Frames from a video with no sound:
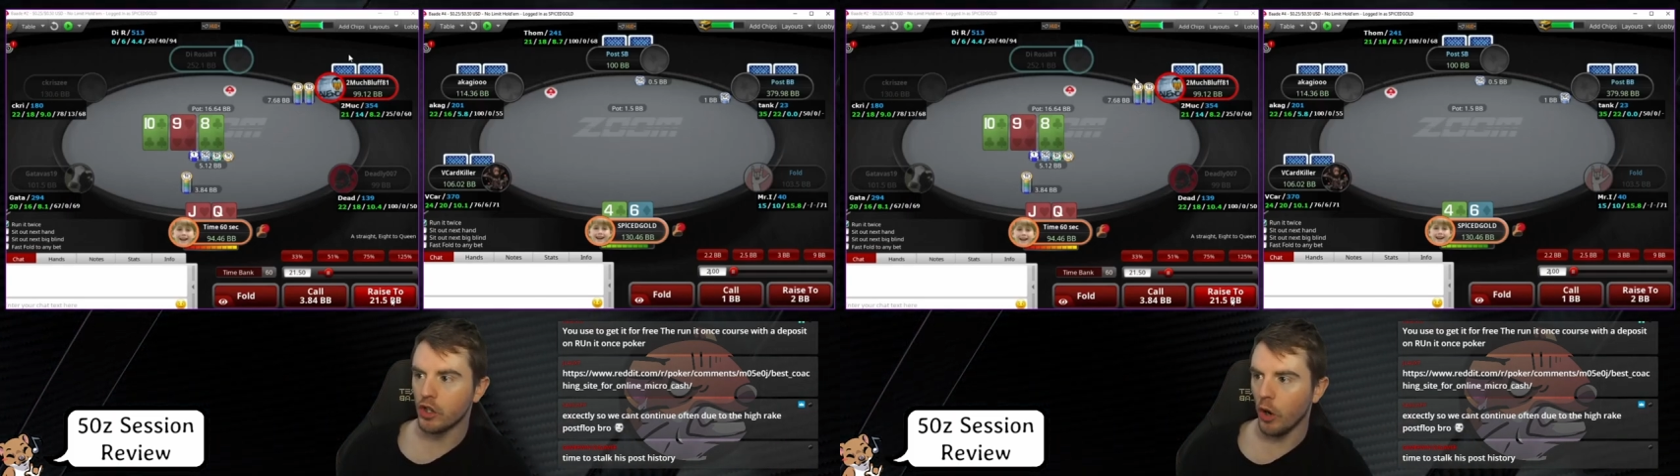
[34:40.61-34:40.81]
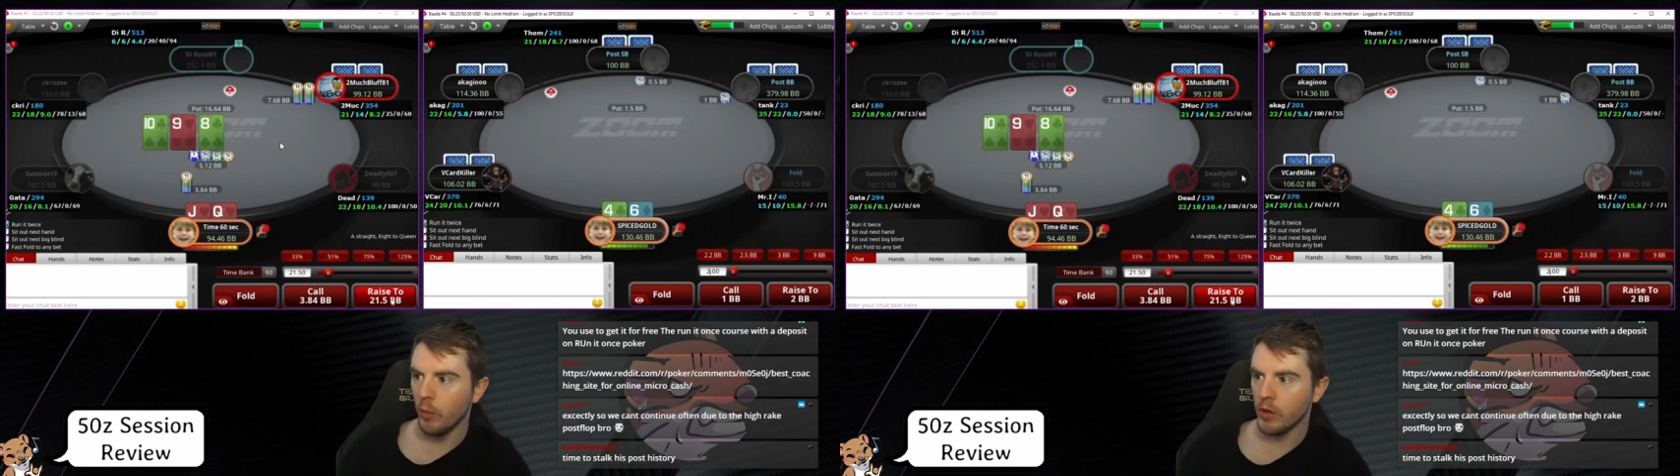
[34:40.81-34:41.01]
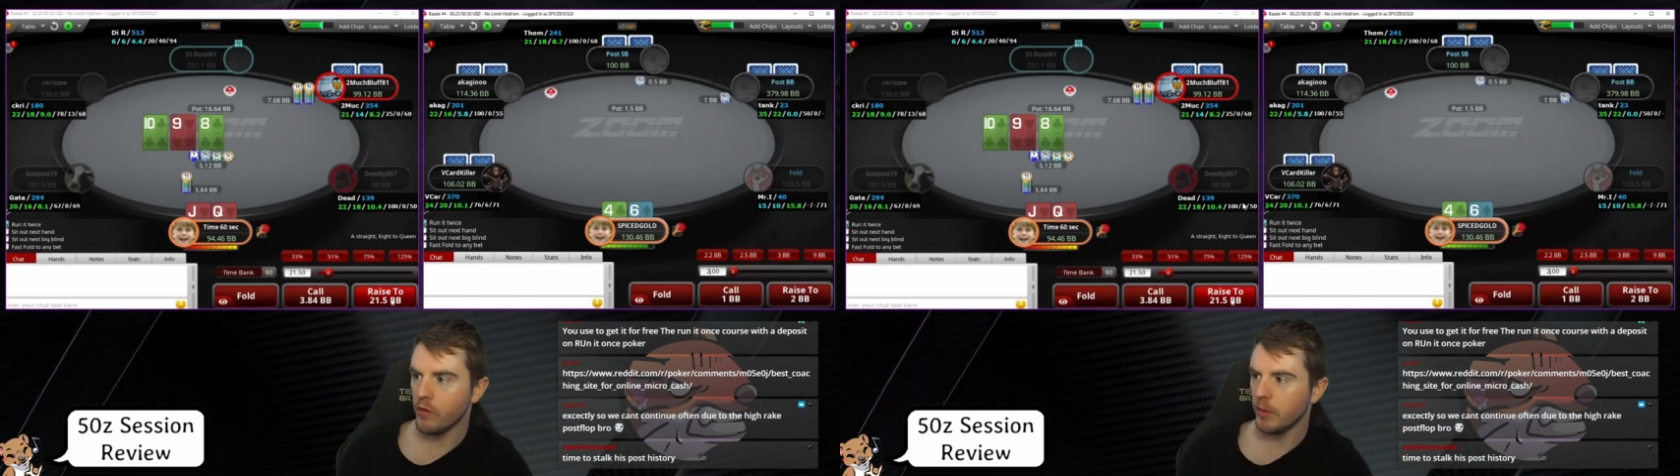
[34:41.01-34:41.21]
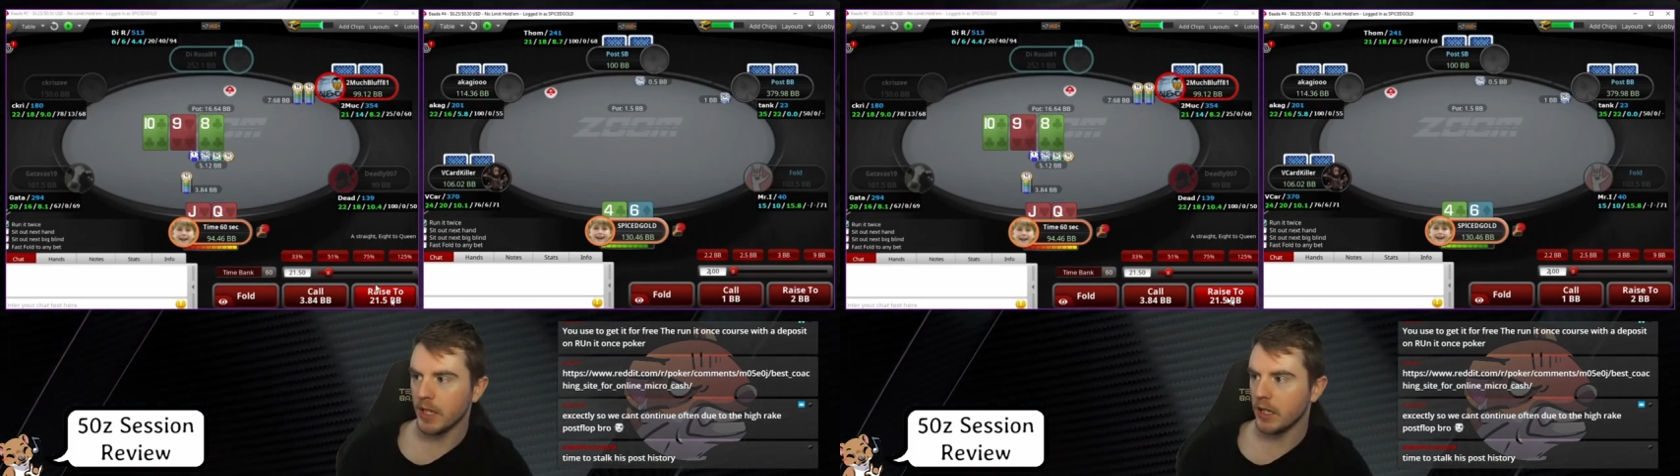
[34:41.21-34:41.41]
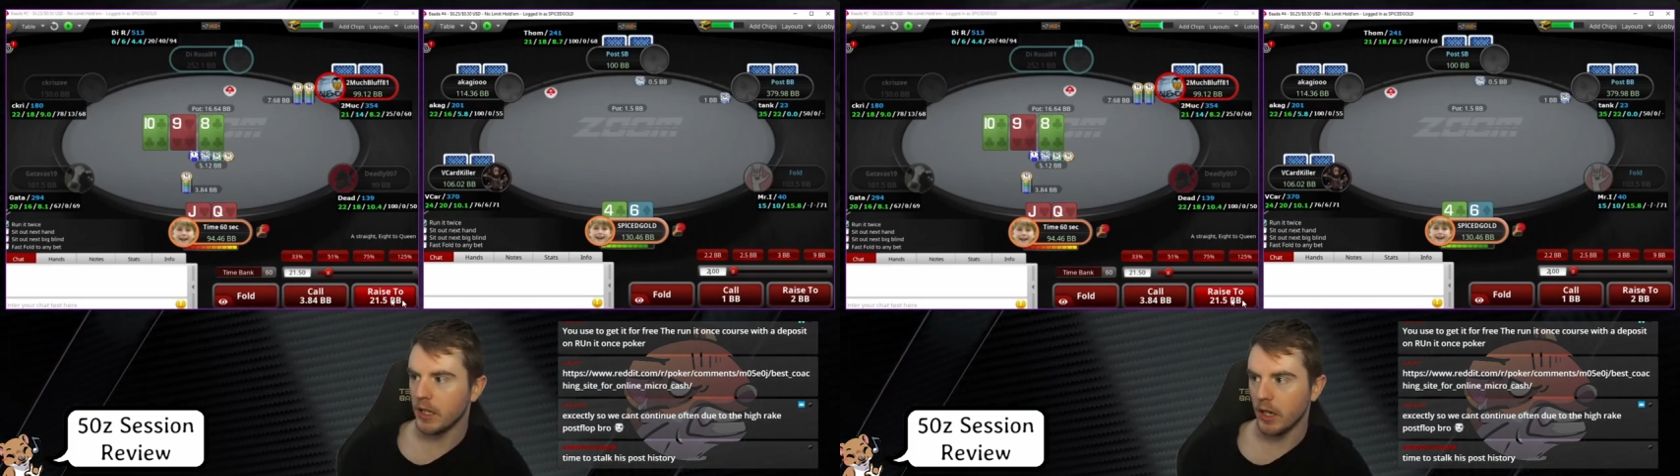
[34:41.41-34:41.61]
so much room
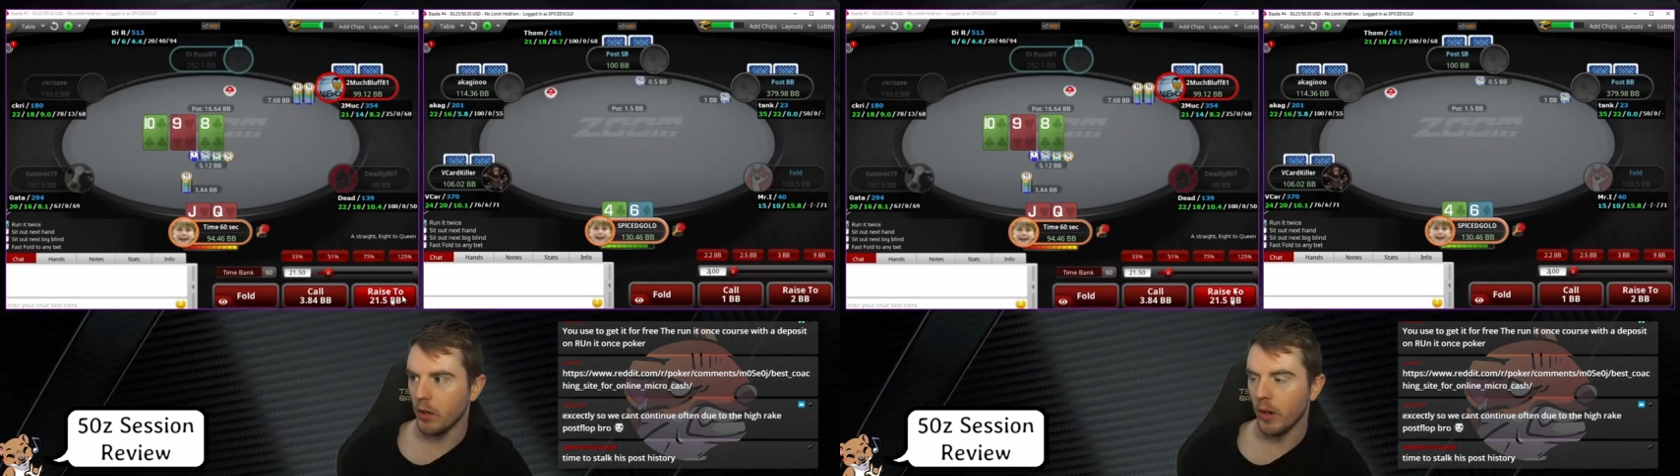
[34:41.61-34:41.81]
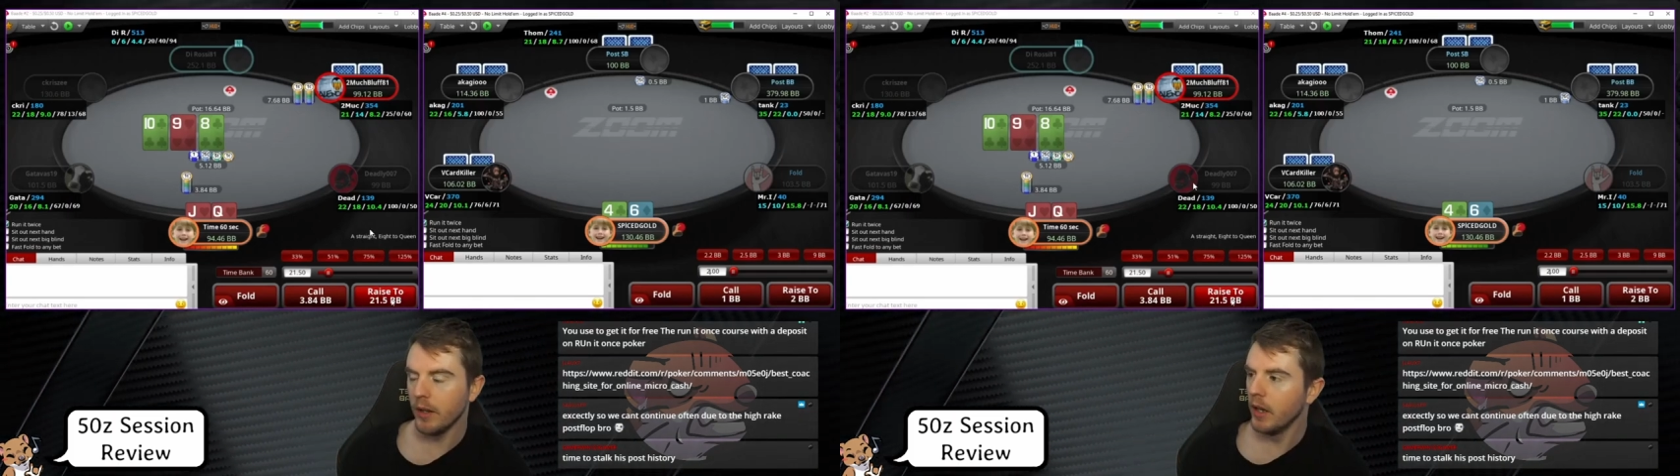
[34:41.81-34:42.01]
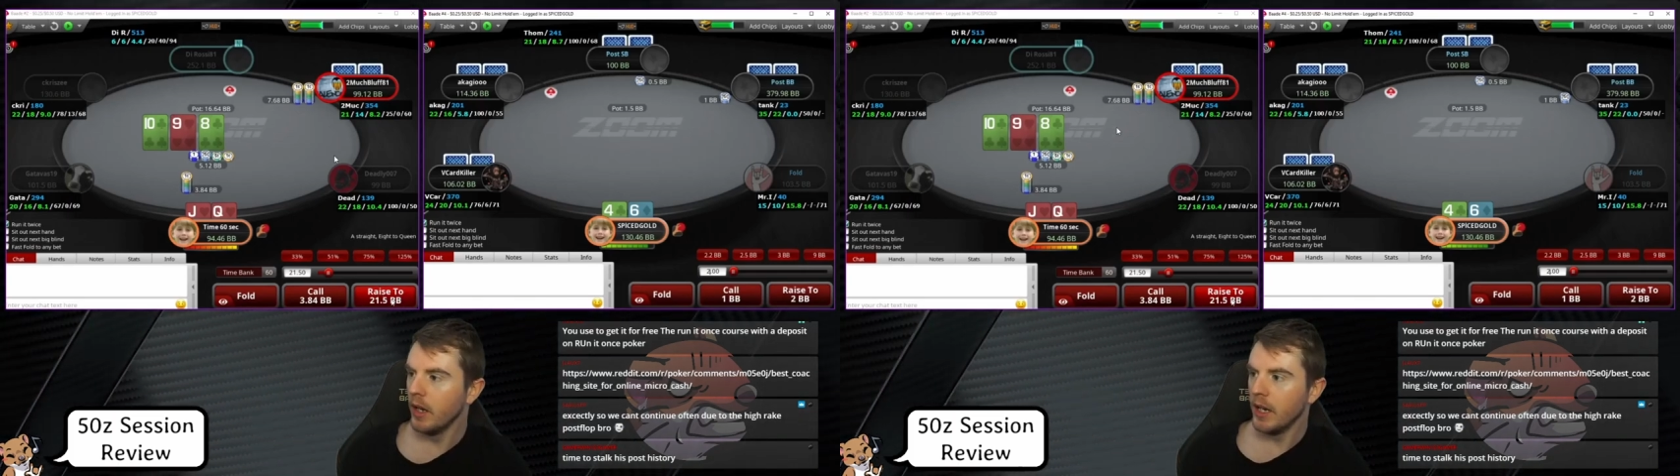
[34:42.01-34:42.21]
to continue with.